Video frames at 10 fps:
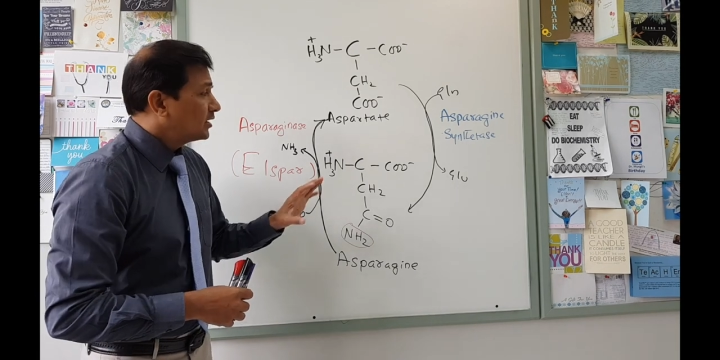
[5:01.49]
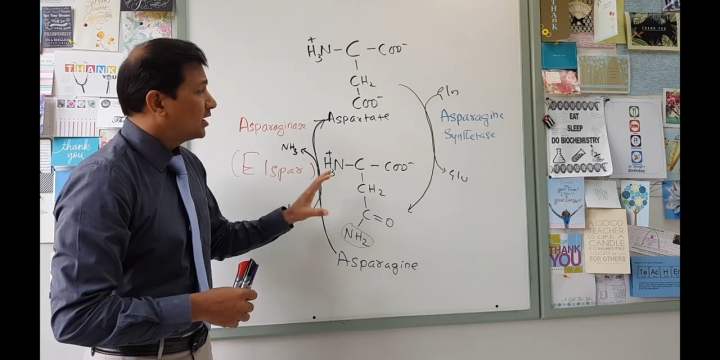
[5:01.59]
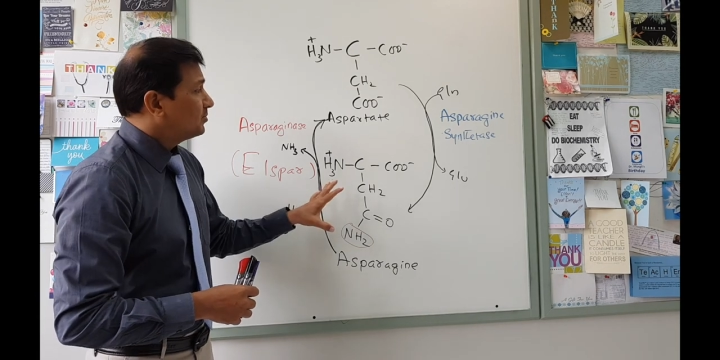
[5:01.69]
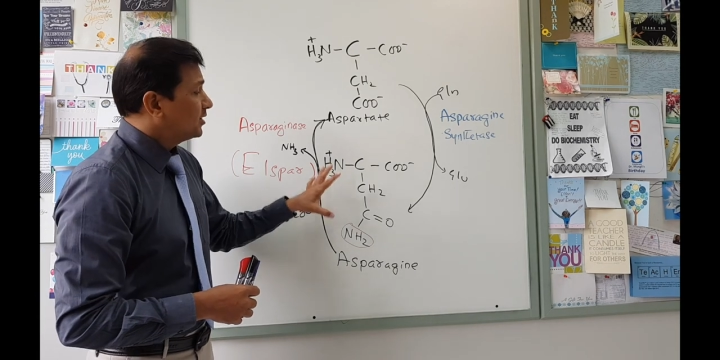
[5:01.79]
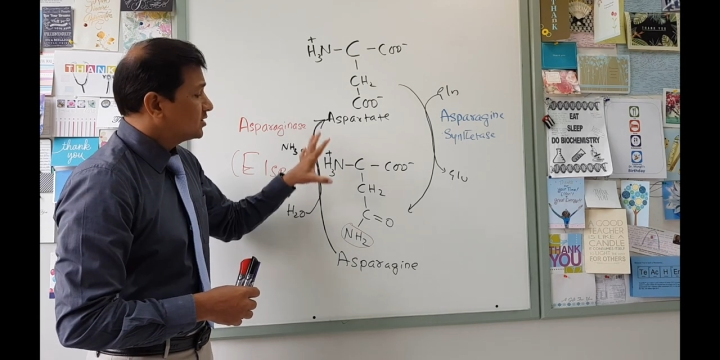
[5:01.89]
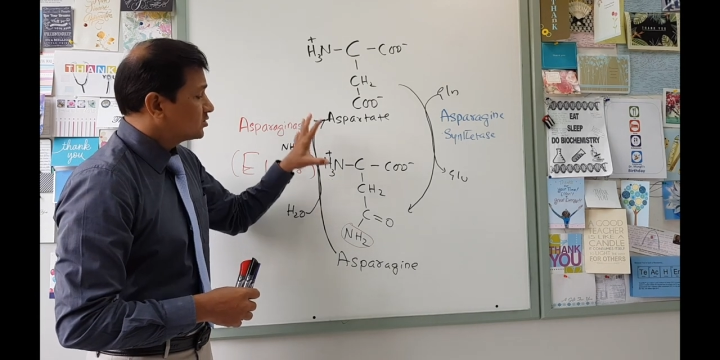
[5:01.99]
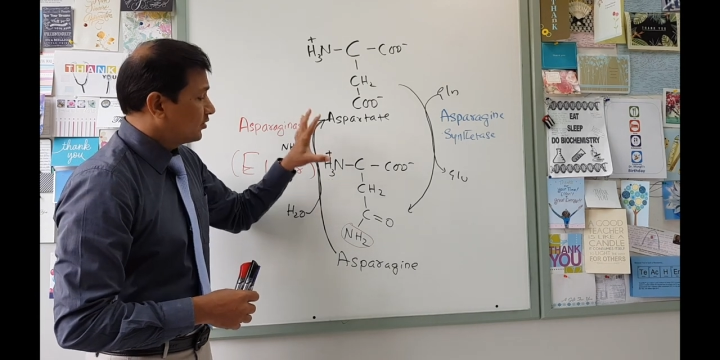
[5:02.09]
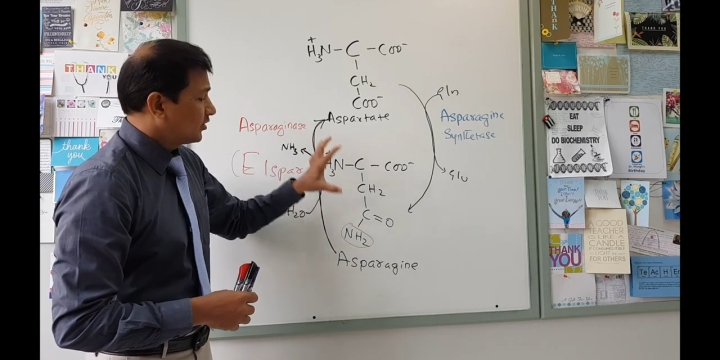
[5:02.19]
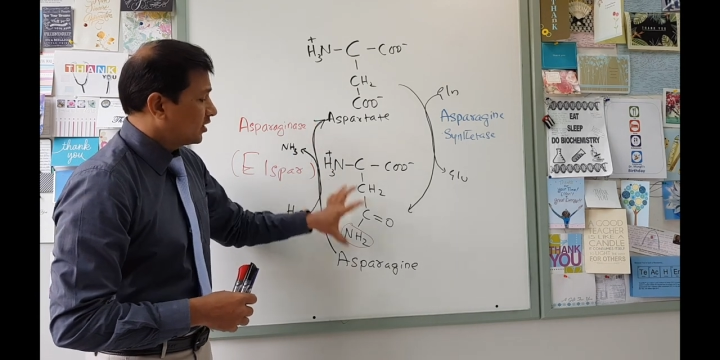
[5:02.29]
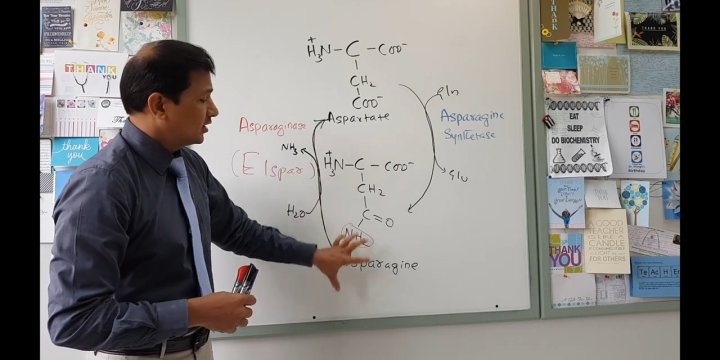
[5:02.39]
that means
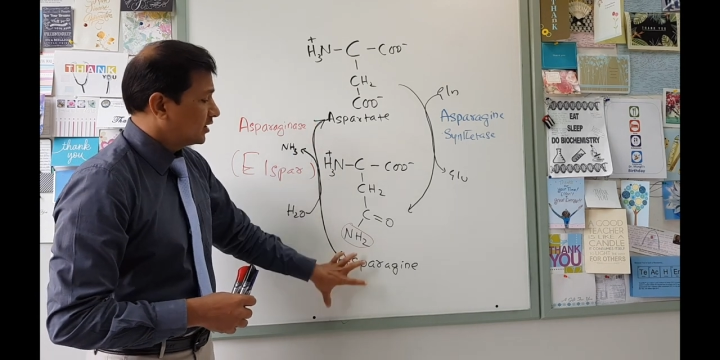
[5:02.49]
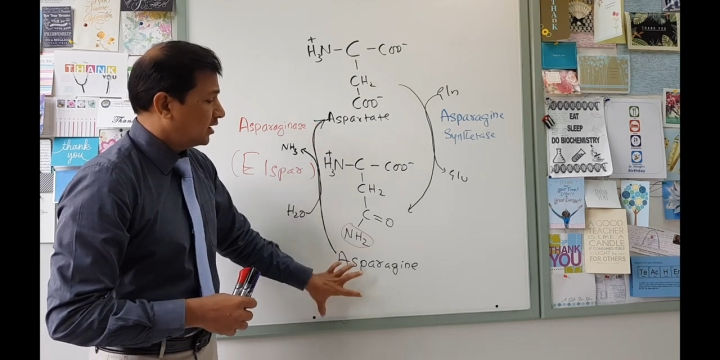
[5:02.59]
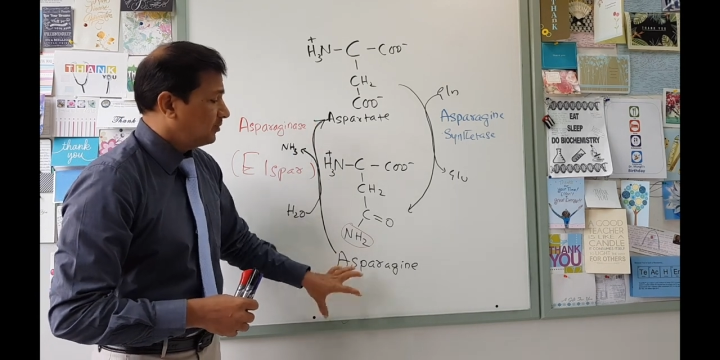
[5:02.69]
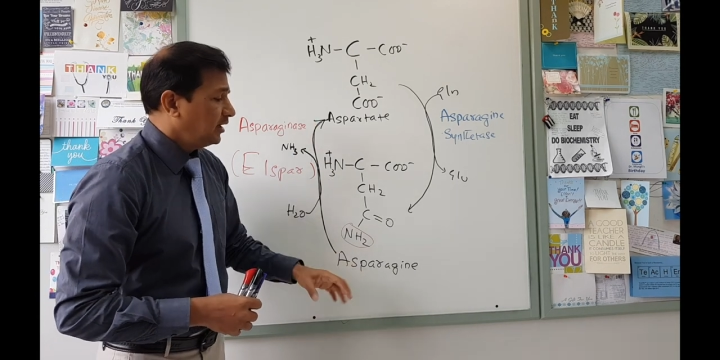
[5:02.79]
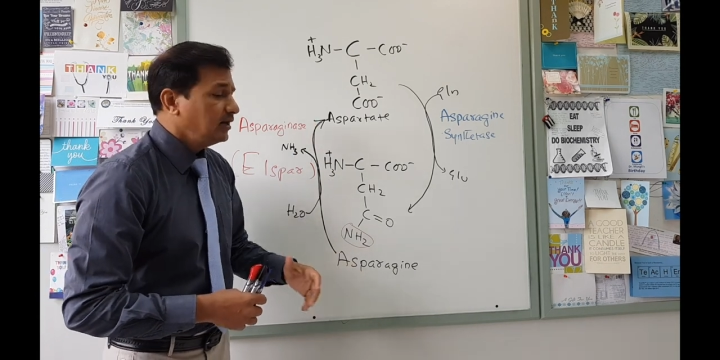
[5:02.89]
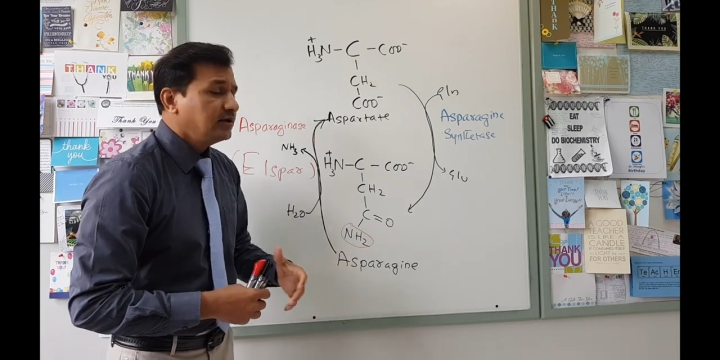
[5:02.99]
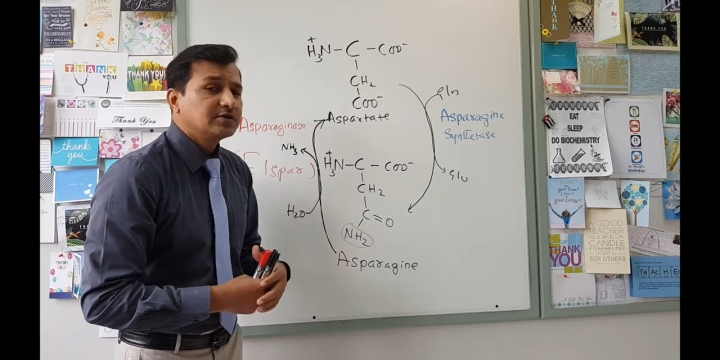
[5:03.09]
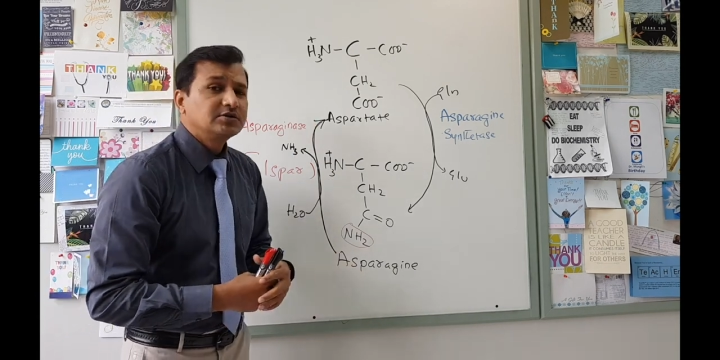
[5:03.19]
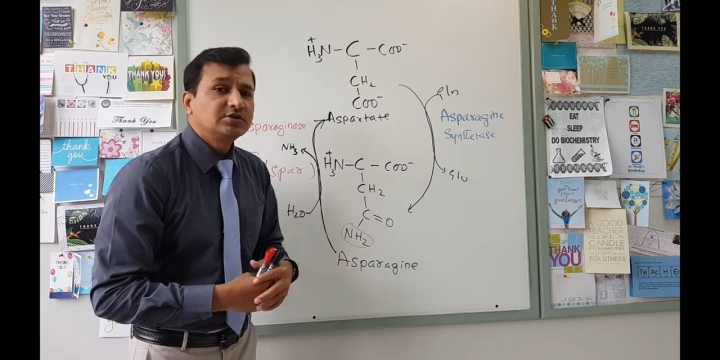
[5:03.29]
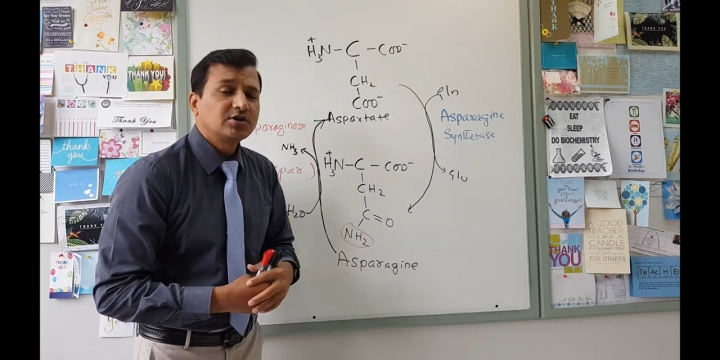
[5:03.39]
overall there will be
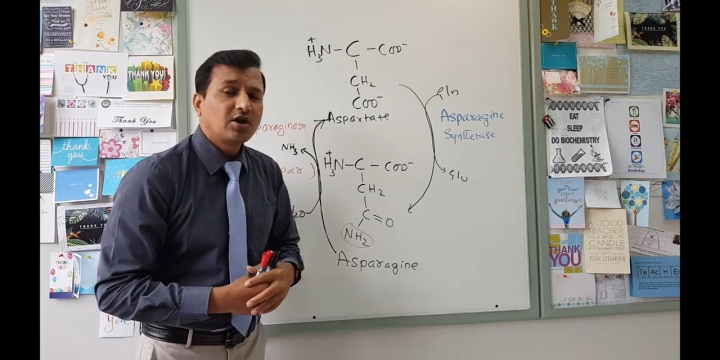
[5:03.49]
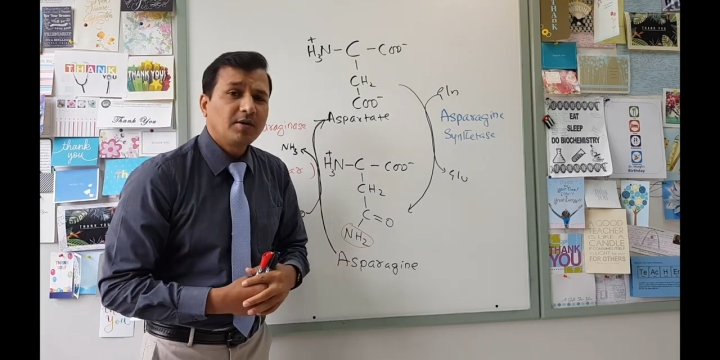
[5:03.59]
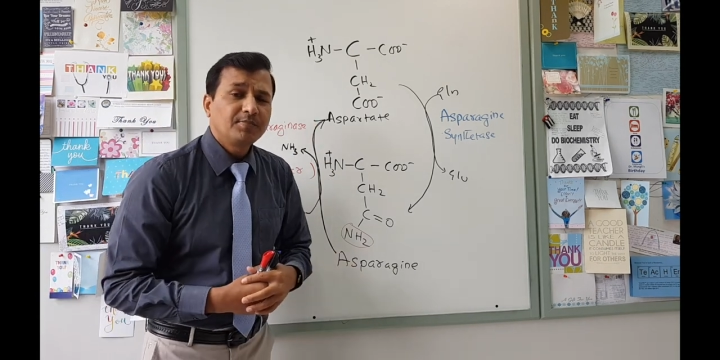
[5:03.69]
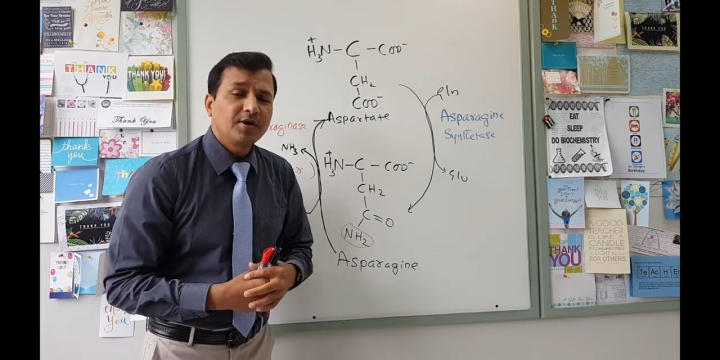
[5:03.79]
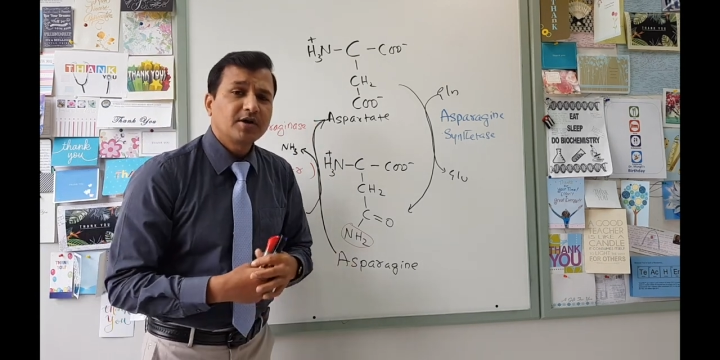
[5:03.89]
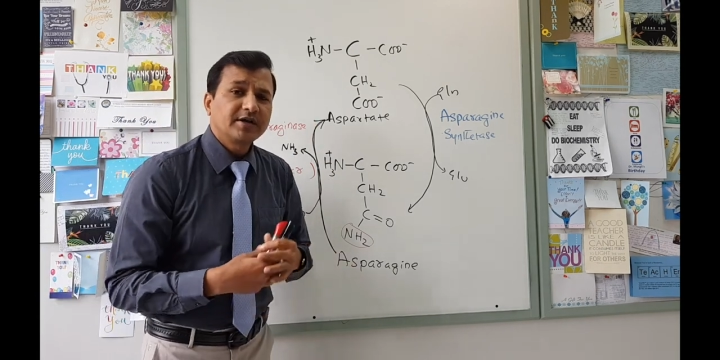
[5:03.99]
drop or